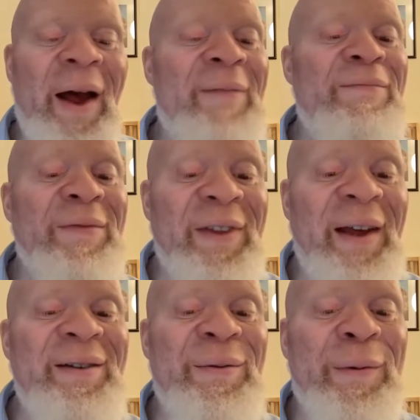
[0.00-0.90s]
And
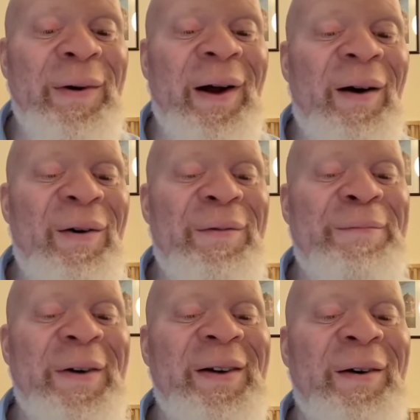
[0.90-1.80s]
then you've got the whole
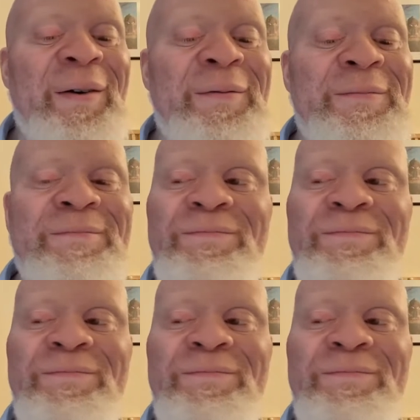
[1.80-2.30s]
thing of,